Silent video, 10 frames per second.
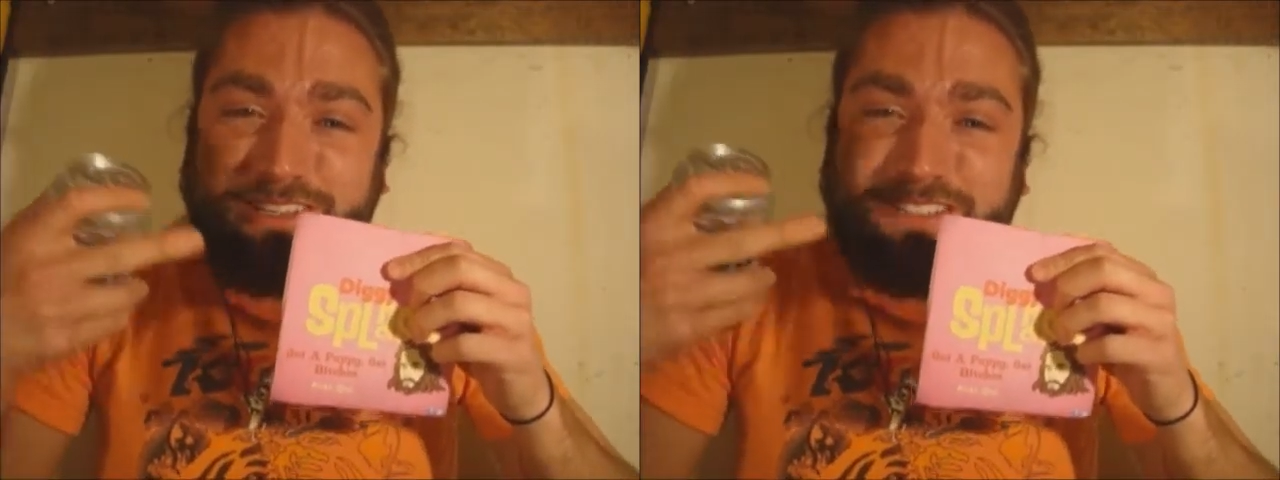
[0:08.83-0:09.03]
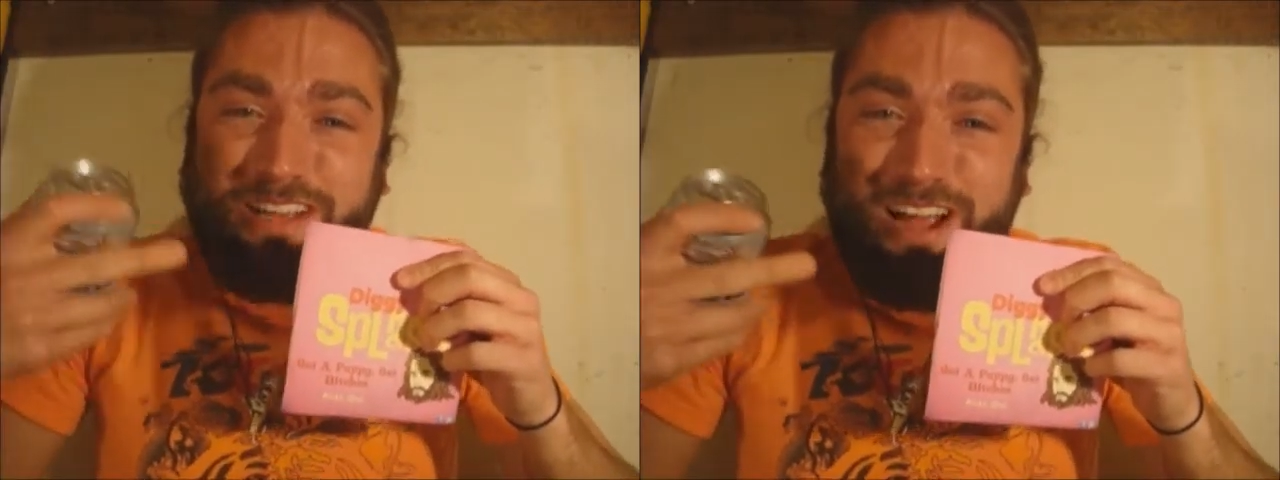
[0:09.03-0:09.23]

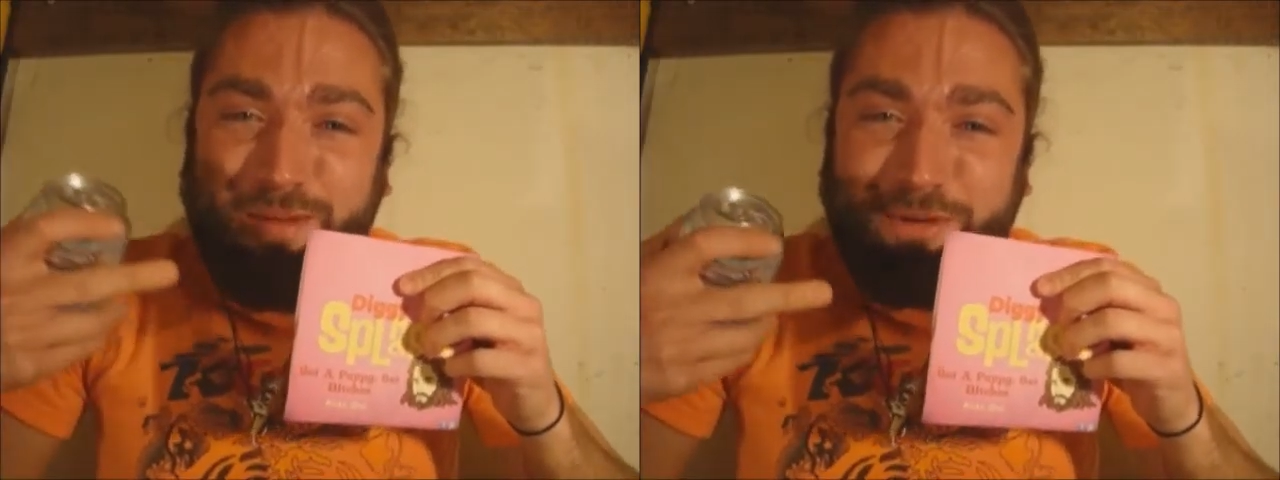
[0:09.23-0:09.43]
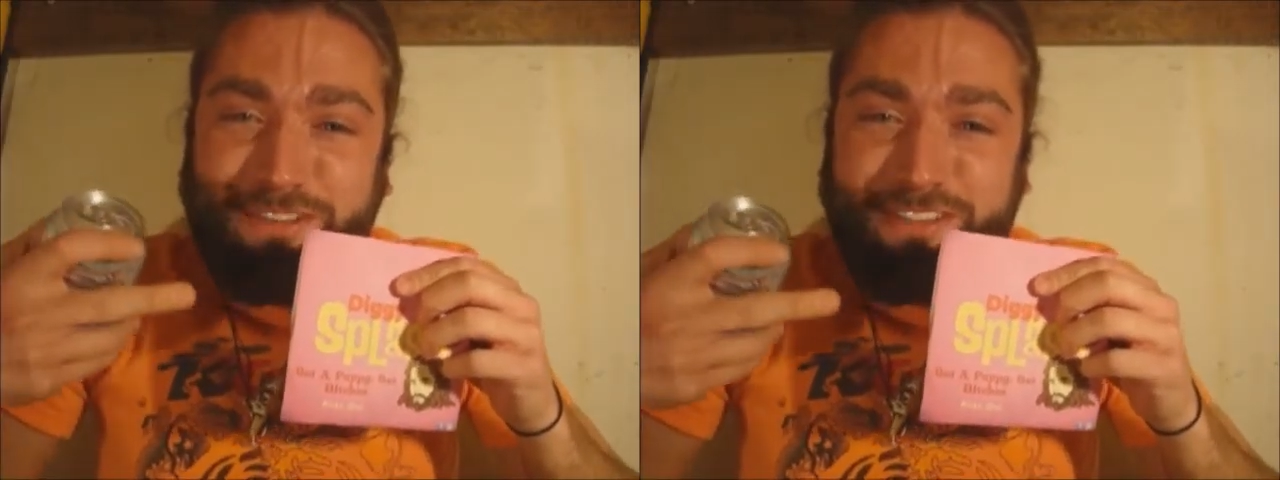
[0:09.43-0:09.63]
It's a
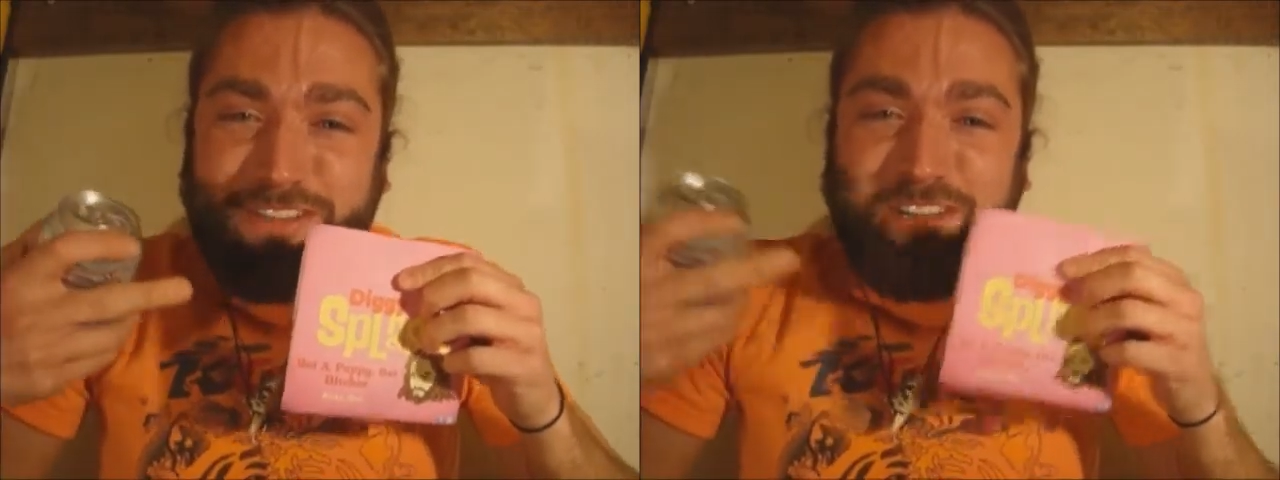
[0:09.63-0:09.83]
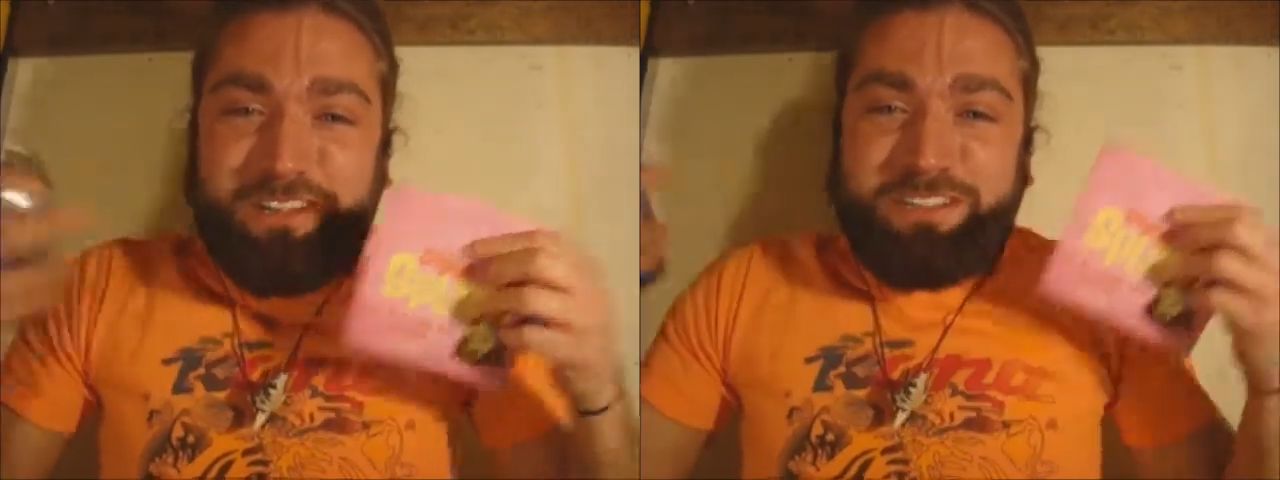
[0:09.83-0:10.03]
comedy
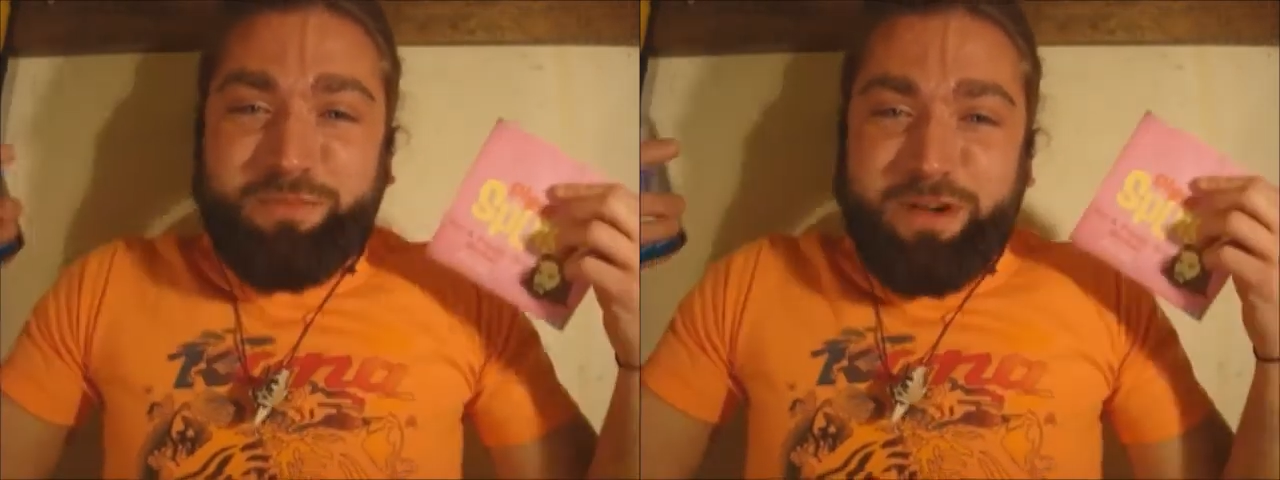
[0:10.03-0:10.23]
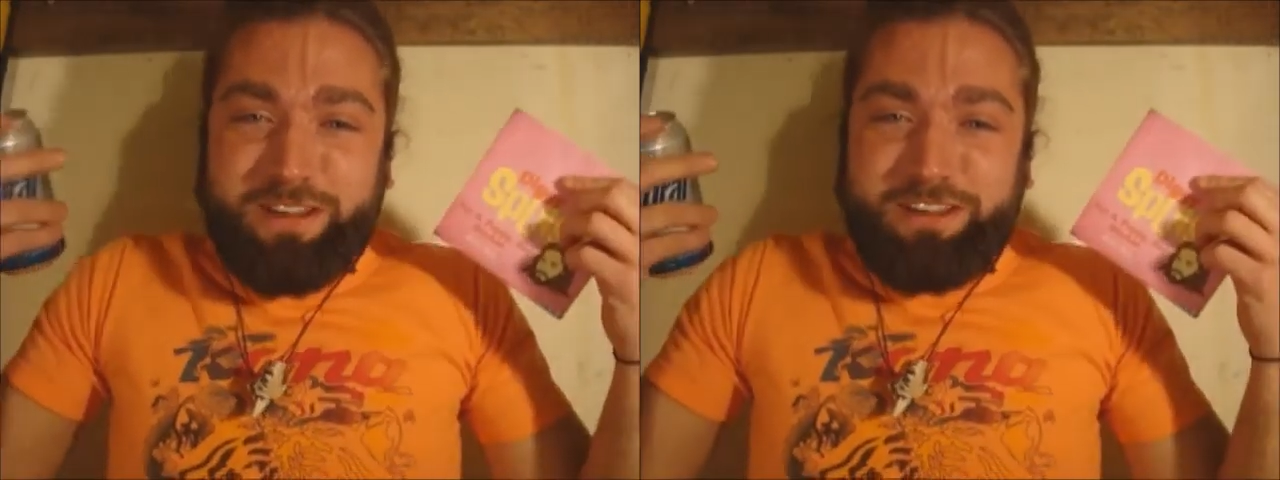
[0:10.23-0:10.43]
CD. It's
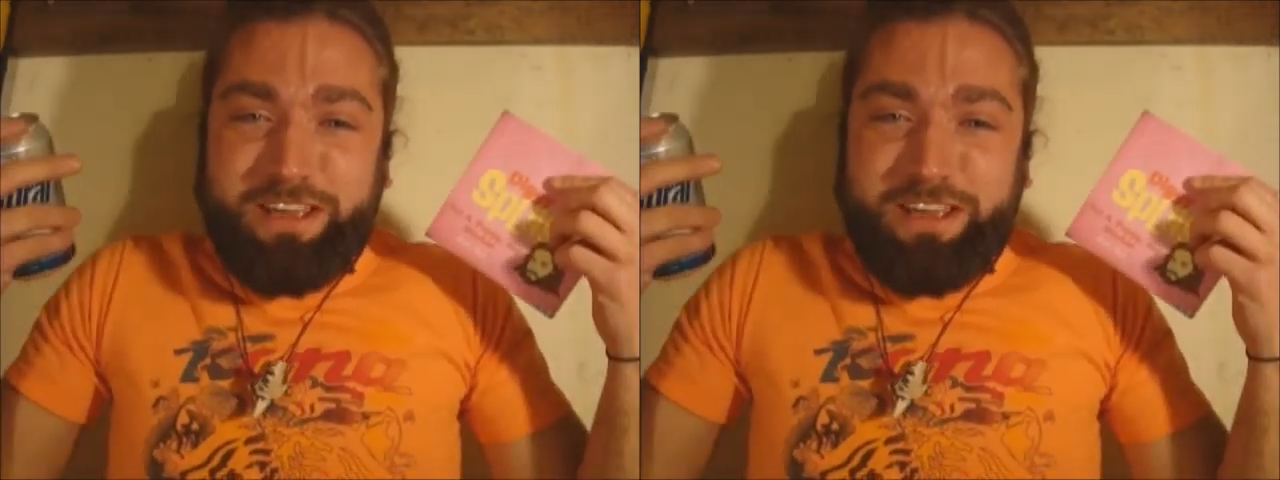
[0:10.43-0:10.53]
about a